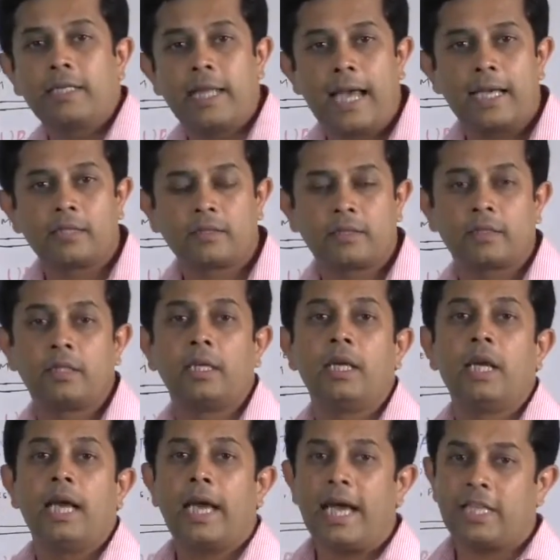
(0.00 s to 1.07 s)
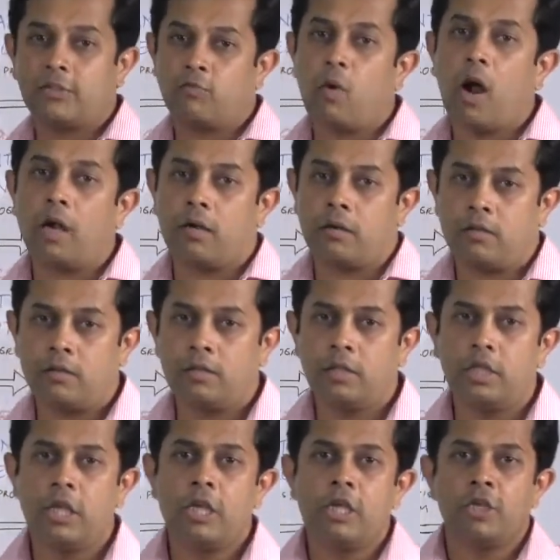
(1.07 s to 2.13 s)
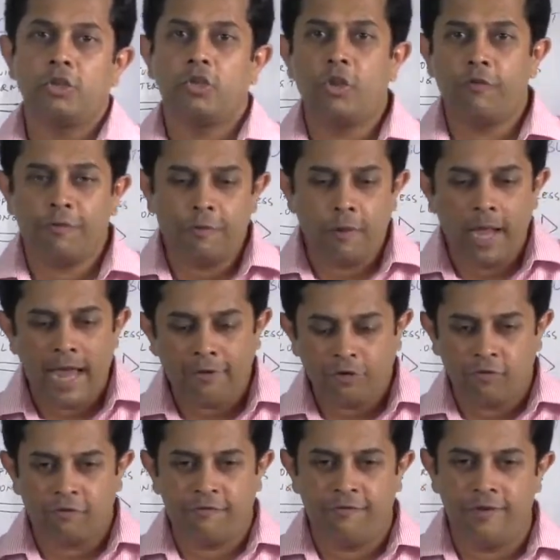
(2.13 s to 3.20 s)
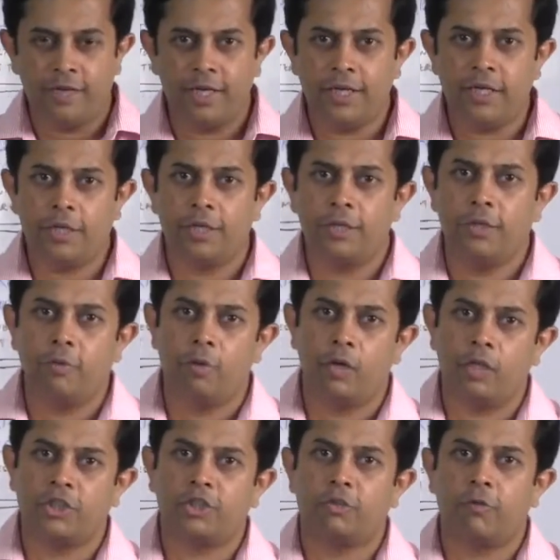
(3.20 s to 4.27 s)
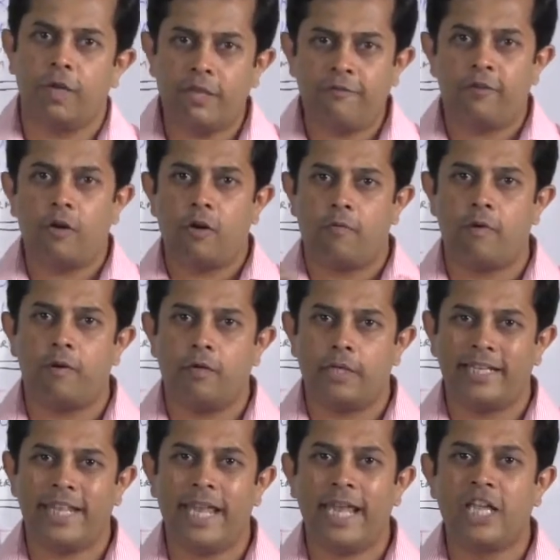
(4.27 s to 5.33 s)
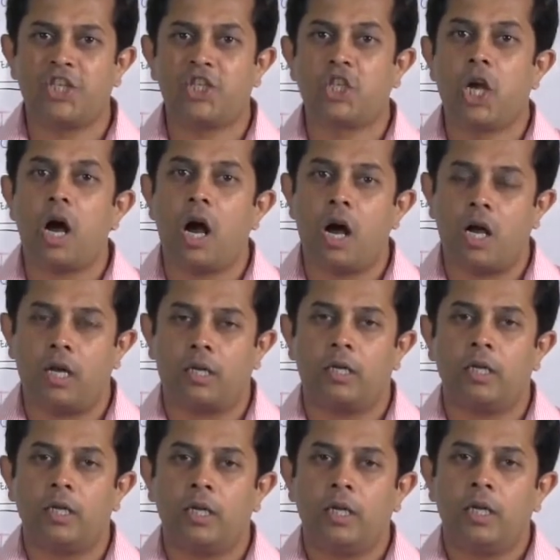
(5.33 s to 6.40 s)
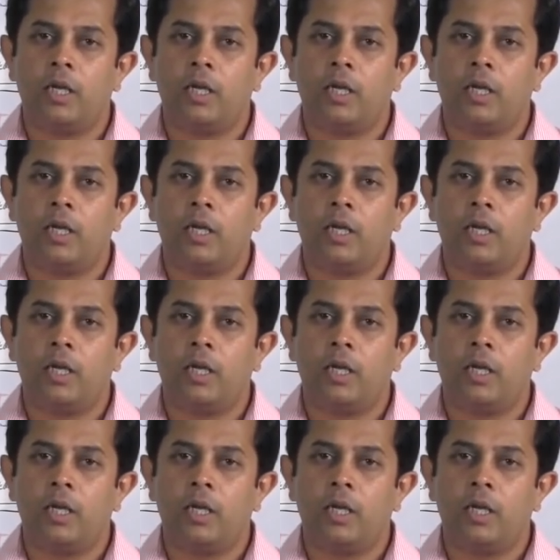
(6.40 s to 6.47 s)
tasks as water. So if you have to fill in your 24-hour day jar